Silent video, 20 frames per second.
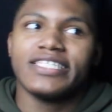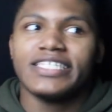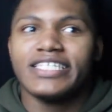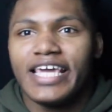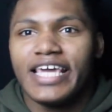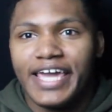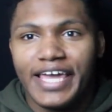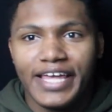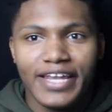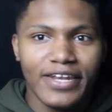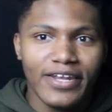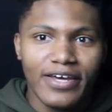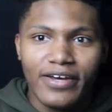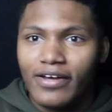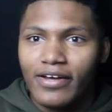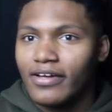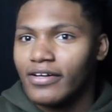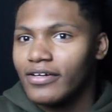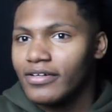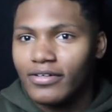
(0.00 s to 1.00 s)
10,
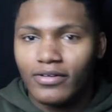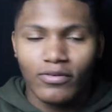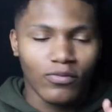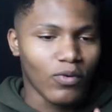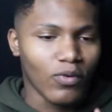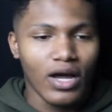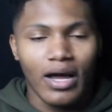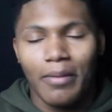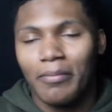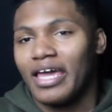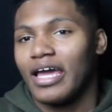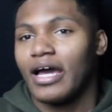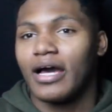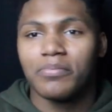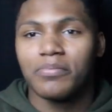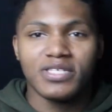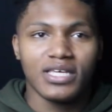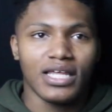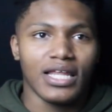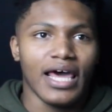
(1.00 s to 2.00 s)
well, I mean,
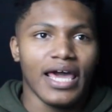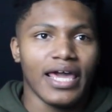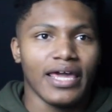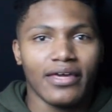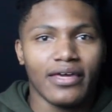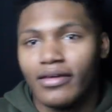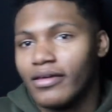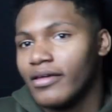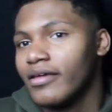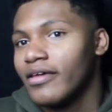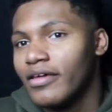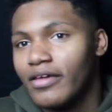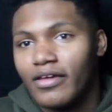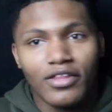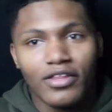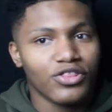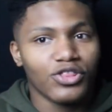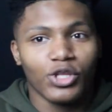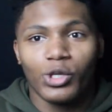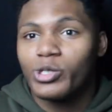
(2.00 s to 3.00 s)
up to like
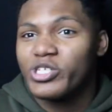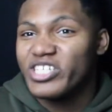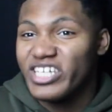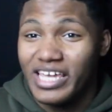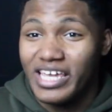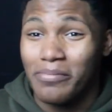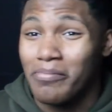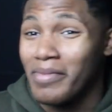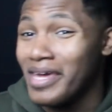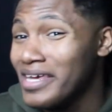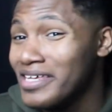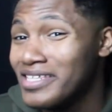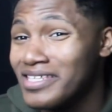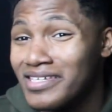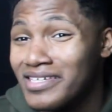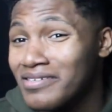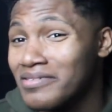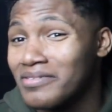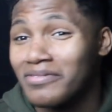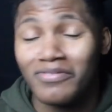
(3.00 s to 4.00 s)
13
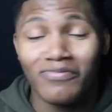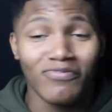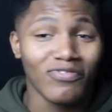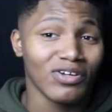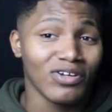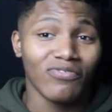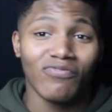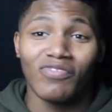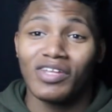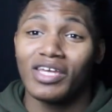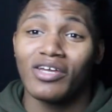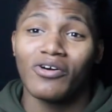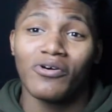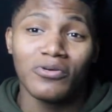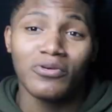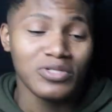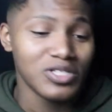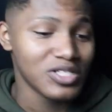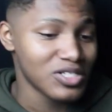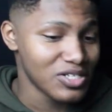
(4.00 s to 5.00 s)
minutes for the
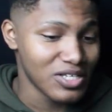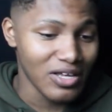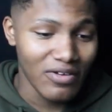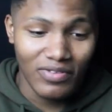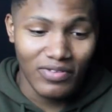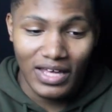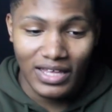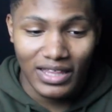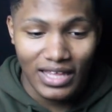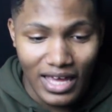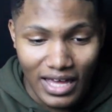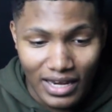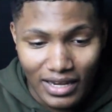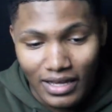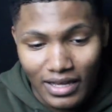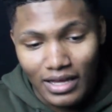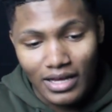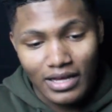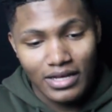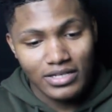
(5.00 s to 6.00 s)
videos and stuff like that?
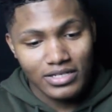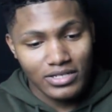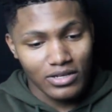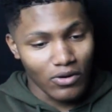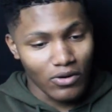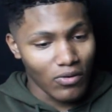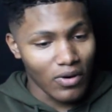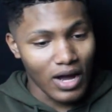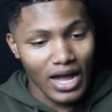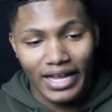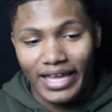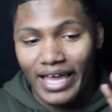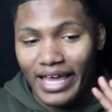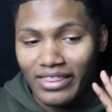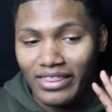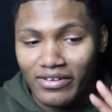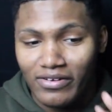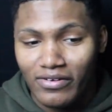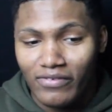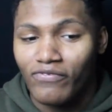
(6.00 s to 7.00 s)
So I
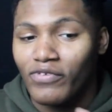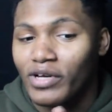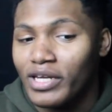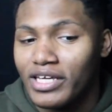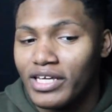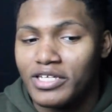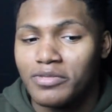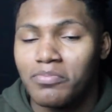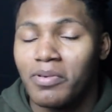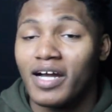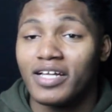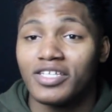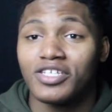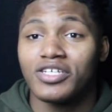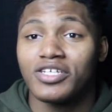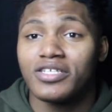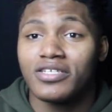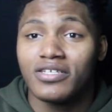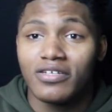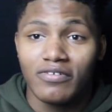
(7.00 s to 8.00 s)
got the funniest
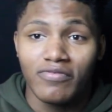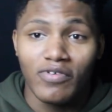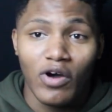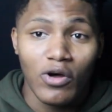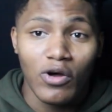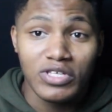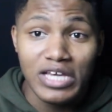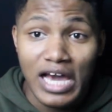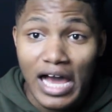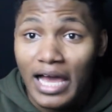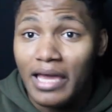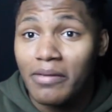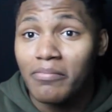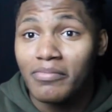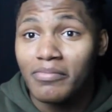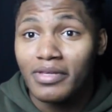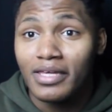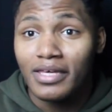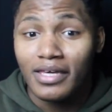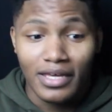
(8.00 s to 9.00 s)
botches of all
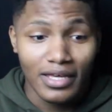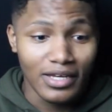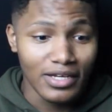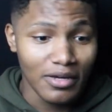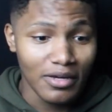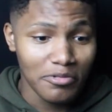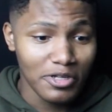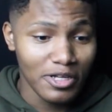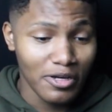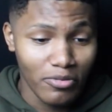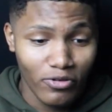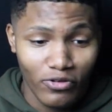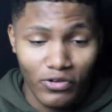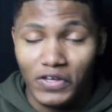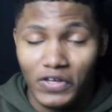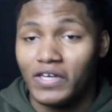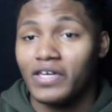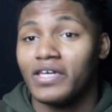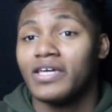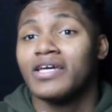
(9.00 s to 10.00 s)
time in
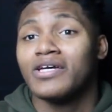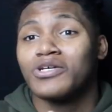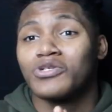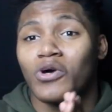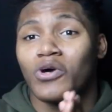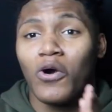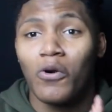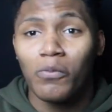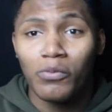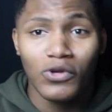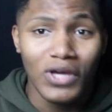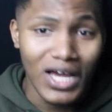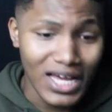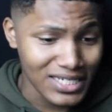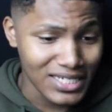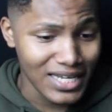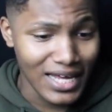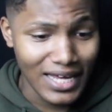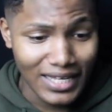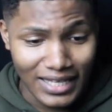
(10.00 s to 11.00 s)
WWE, so I hope you
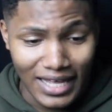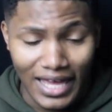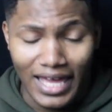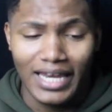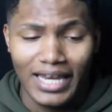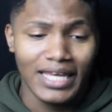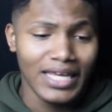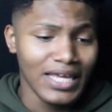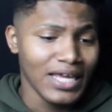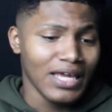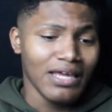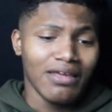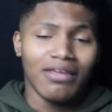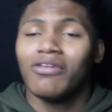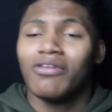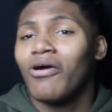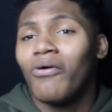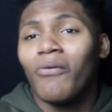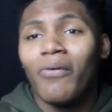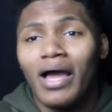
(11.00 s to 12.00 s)
guys like that.
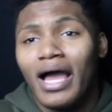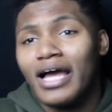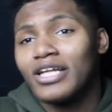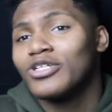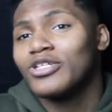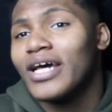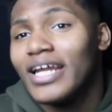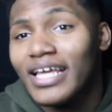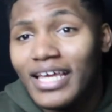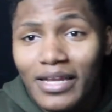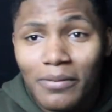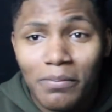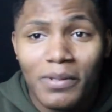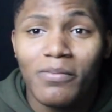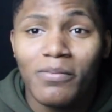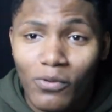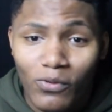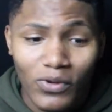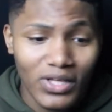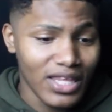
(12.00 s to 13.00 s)
You know, I try to get the
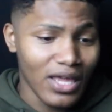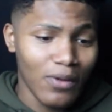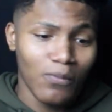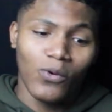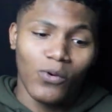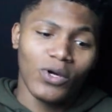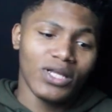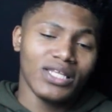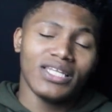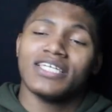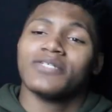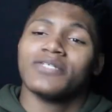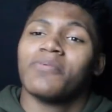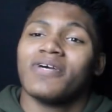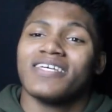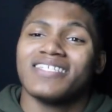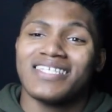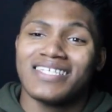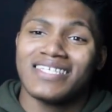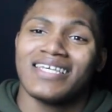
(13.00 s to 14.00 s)
people what they want as
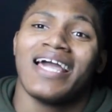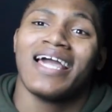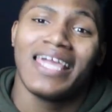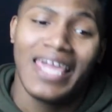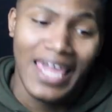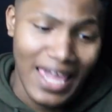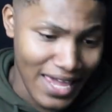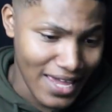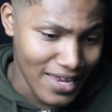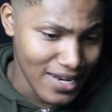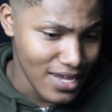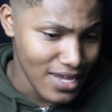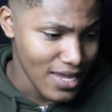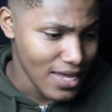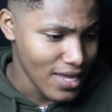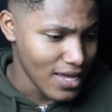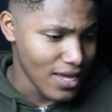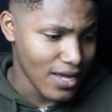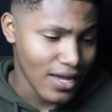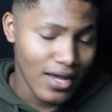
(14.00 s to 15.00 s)
best as I can.
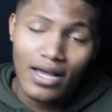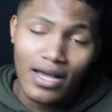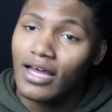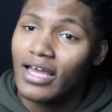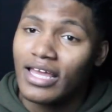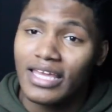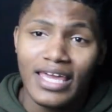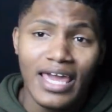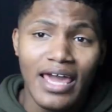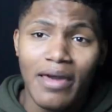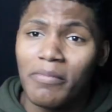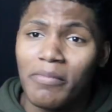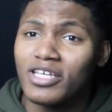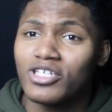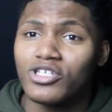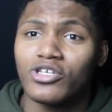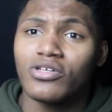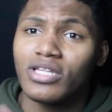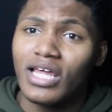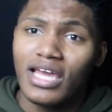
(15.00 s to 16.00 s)
Yeah,
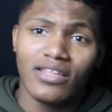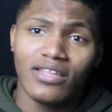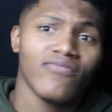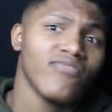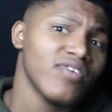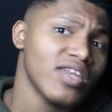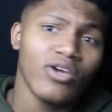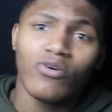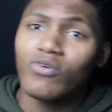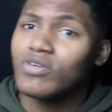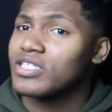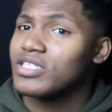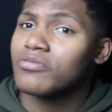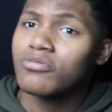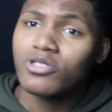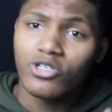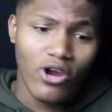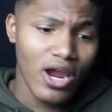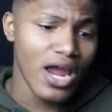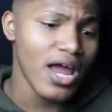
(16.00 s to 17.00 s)
make sure you like the video and
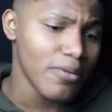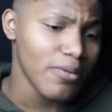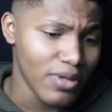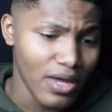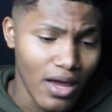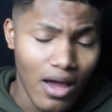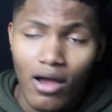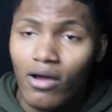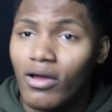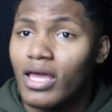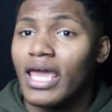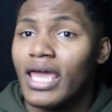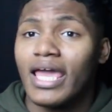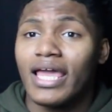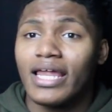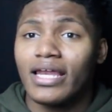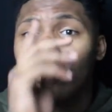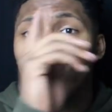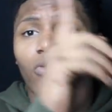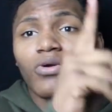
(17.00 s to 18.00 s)
subscribe, y'all.
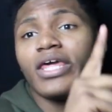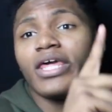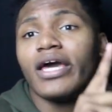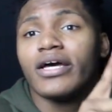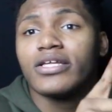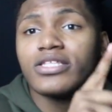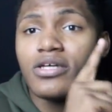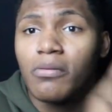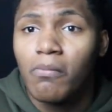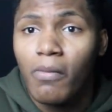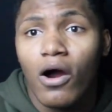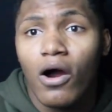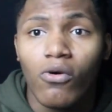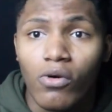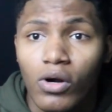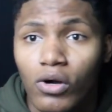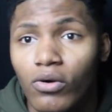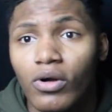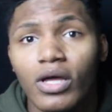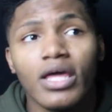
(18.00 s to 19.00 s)
And oh yeah,
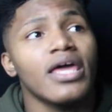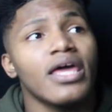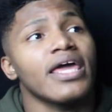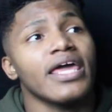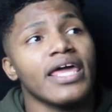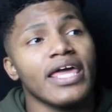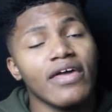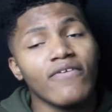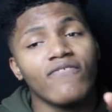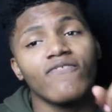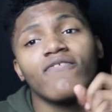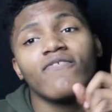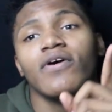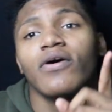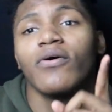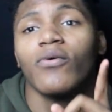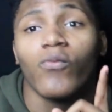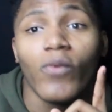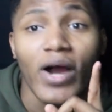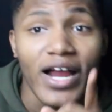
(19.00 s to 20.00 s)
tomorrow, if
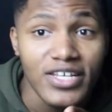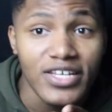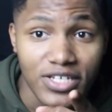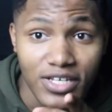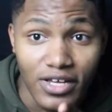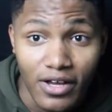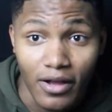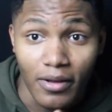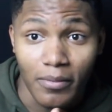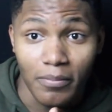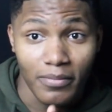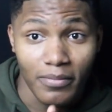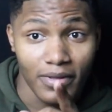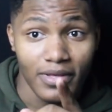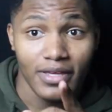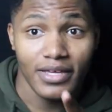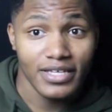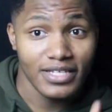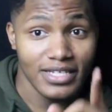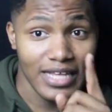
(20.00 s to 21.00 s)
Rice Gum
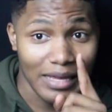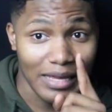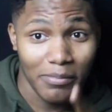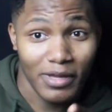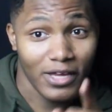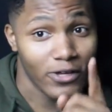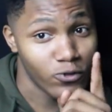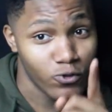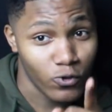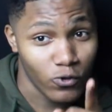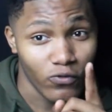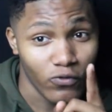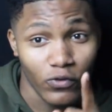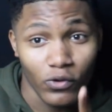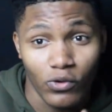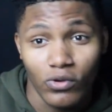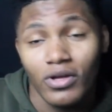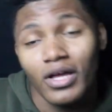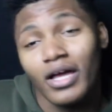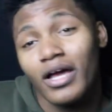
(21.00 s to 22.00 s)
is like being
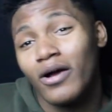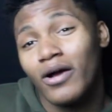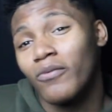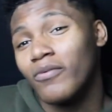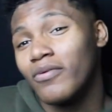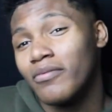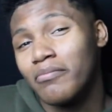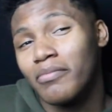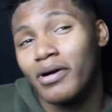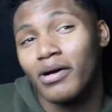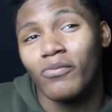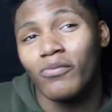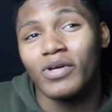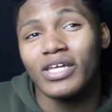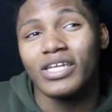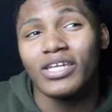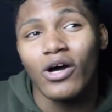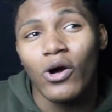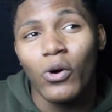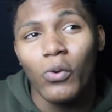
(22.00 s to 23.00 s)
truthful, but
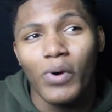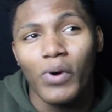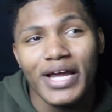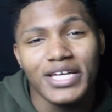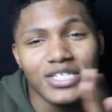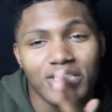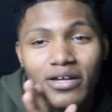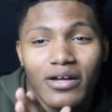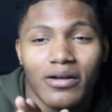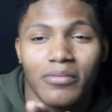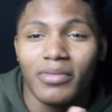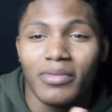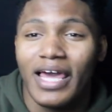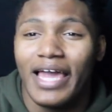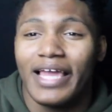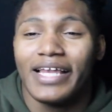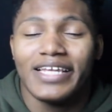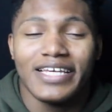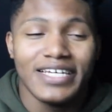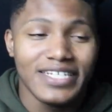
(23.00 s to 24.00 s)
we know Rice Gum
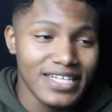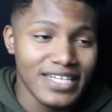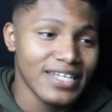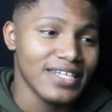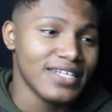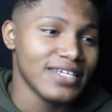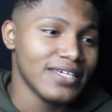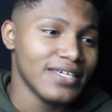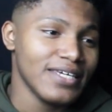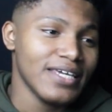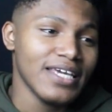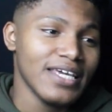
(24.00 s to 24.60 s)
like doesn't